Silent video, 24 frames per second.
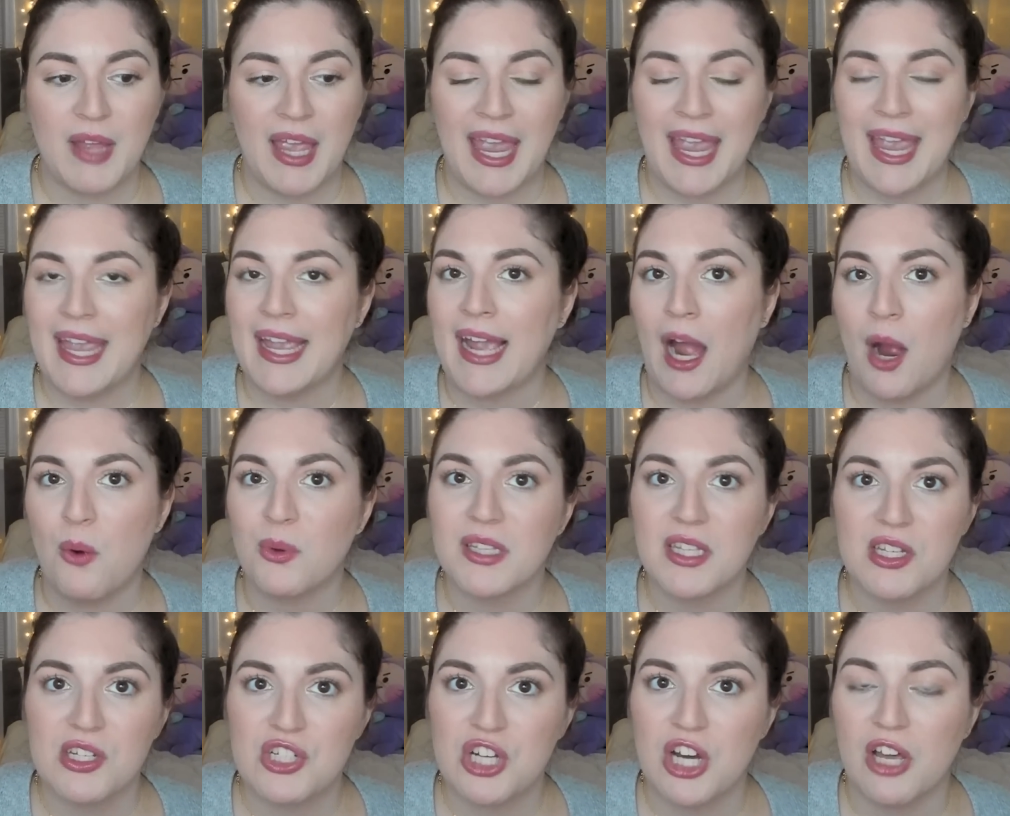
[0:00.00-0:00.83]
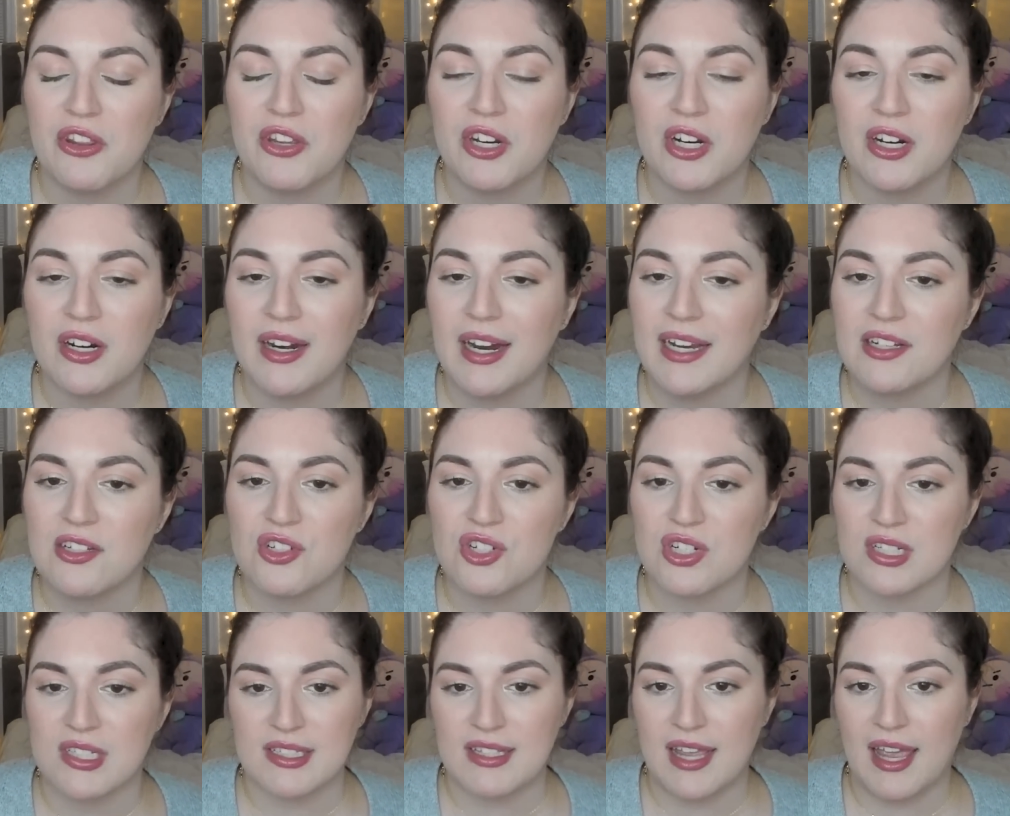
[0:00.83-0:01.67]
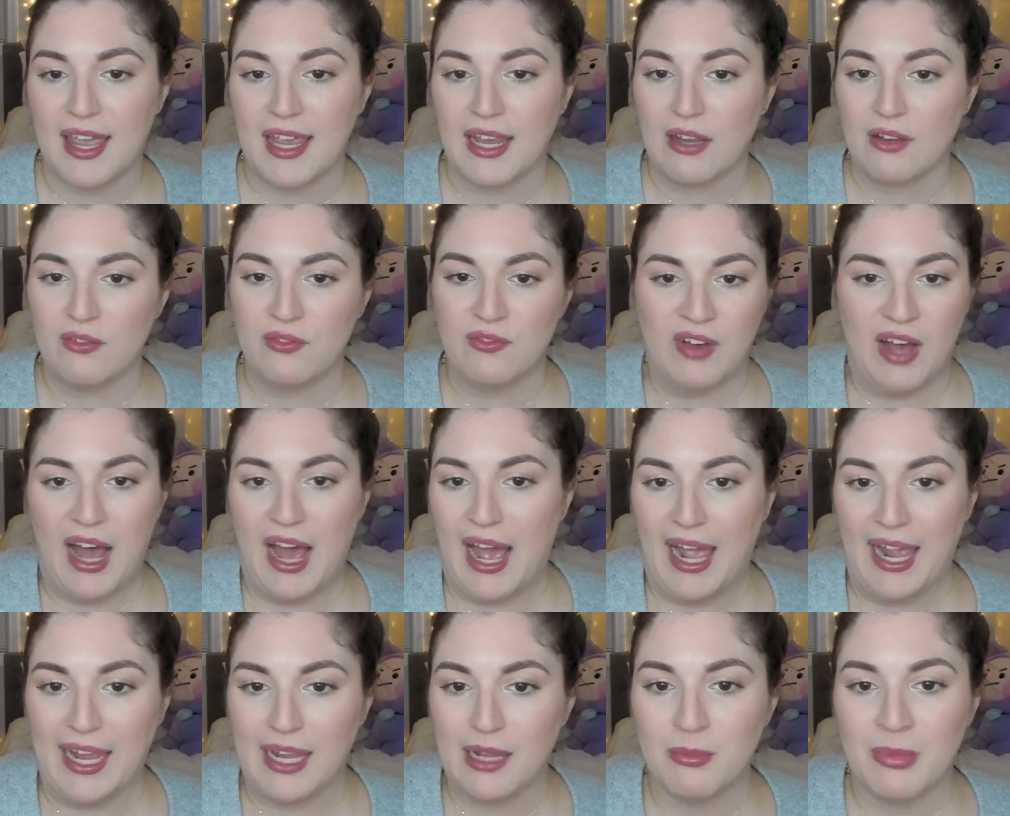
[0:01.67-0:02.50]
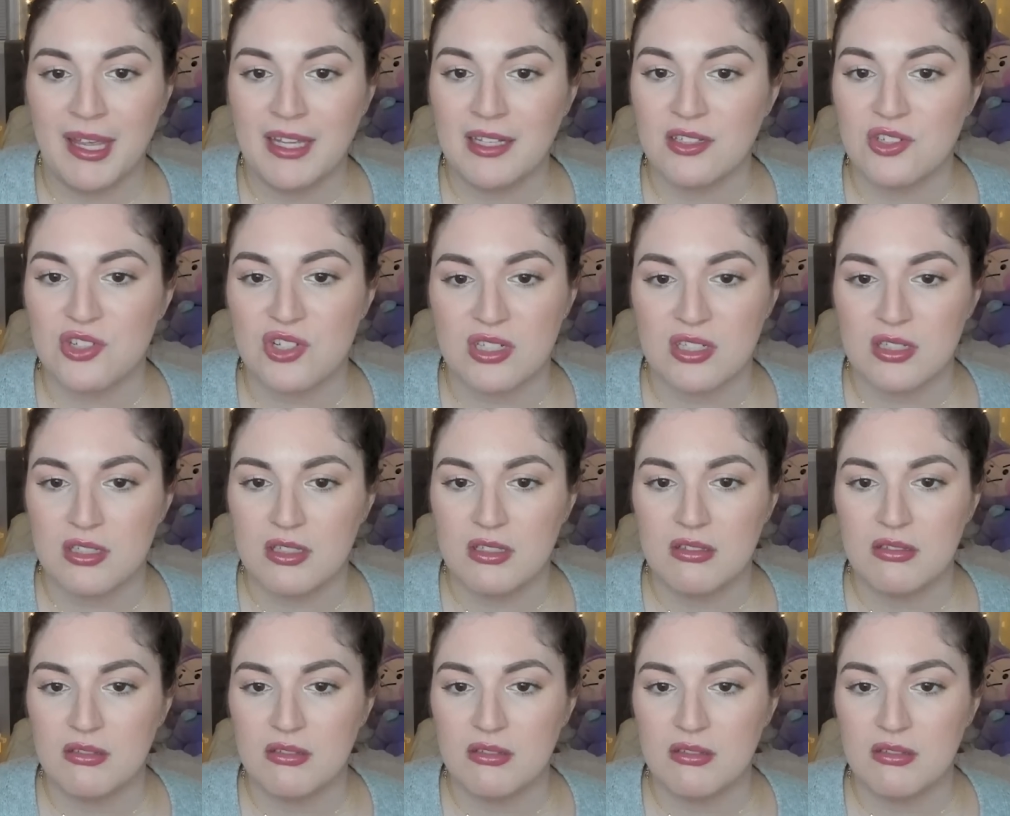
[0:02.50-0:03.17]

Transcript: hang out with each other and just like vibe and just